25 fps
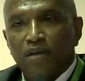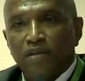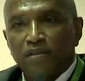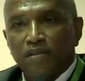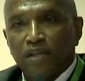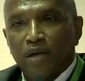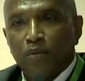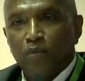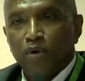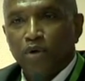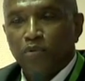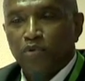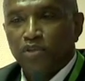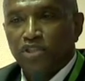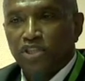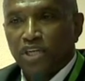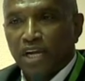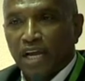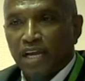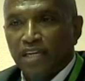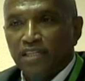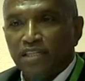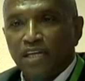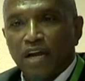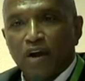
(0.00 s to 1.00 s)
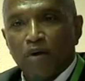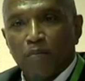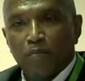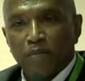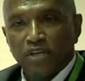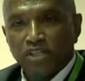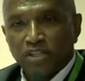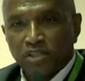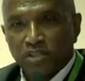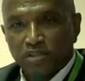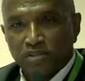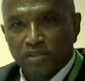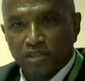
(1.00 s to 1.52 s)
that we would change our
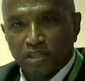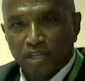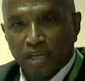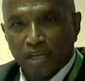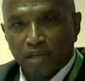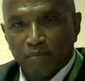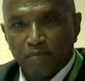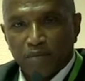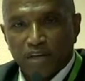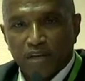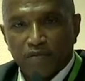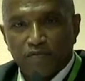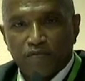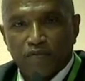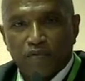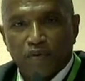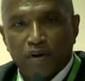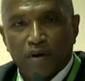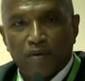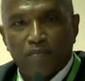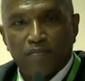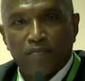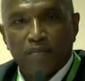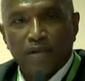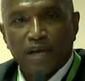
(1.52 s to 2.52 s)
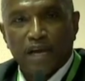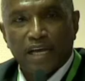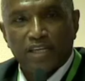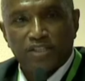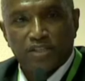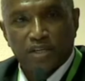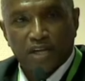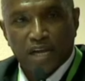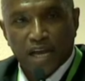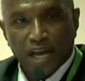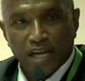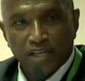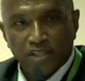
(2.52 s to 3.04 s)
mission statement from
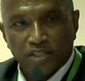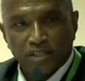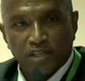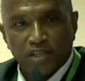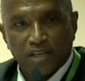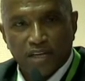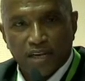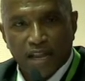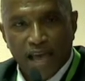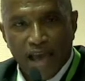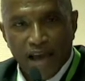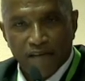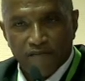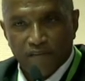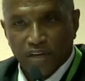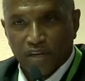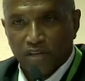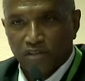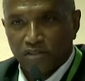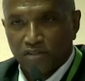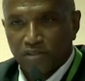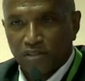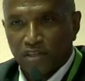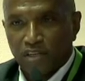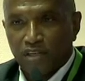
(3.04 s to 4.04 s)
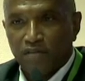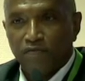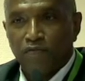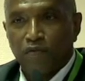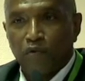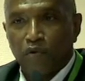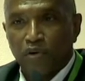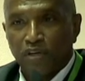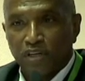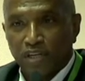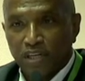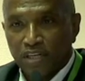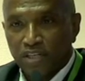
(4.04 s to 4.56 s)
education and advocacy
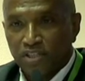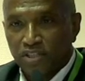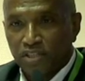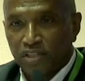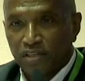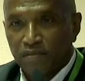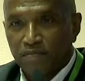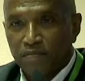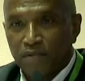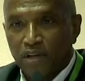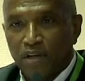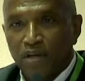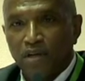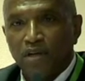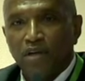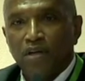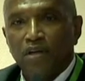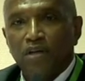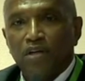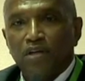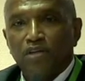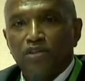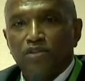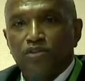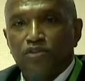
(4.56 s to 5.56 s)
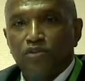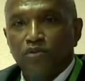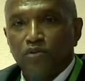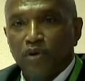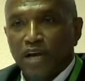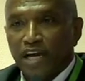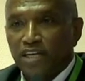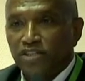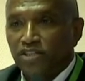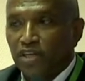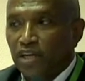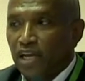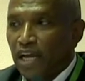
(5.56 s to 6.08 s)
for addiction to
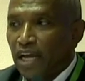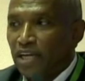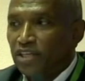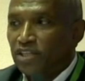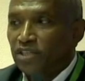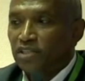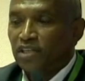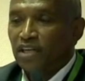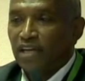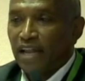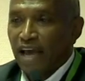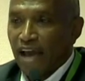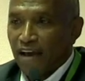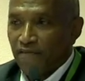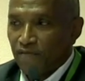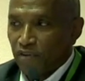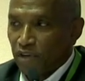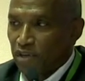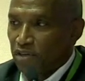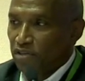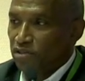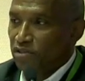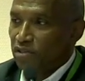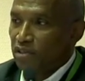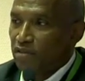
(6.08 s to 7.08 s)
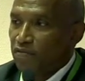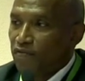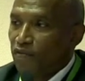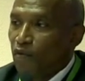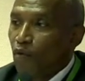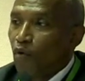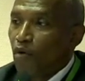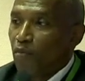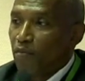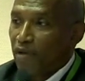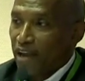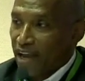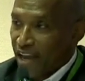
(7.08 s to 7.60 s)
education and advocacy
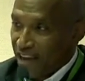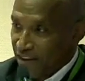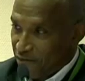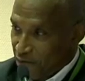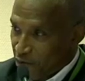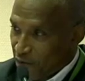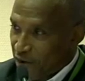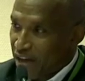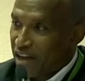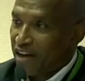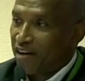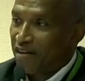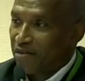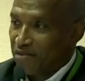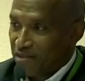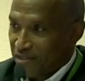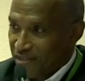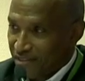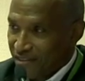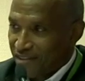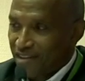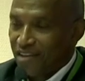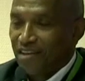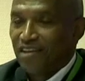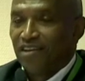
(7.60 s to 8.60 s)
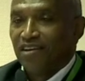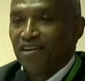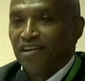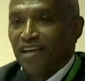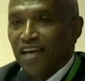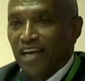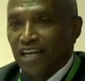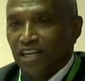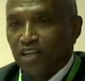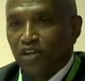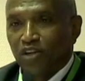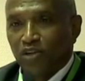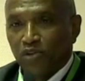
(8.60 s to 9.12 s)
for behavioral health,
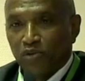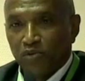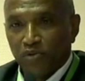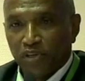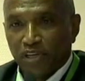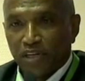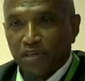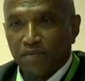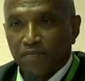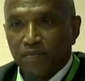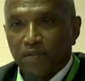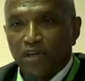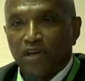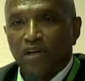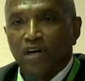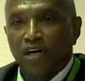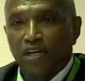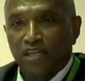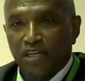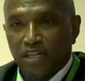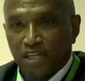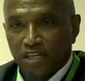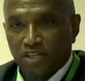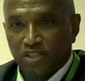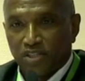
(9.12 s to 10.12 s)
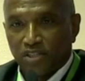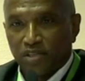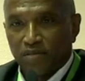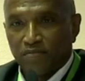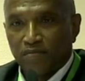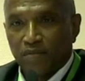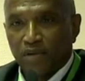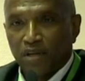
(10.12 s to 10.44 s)
including addiction.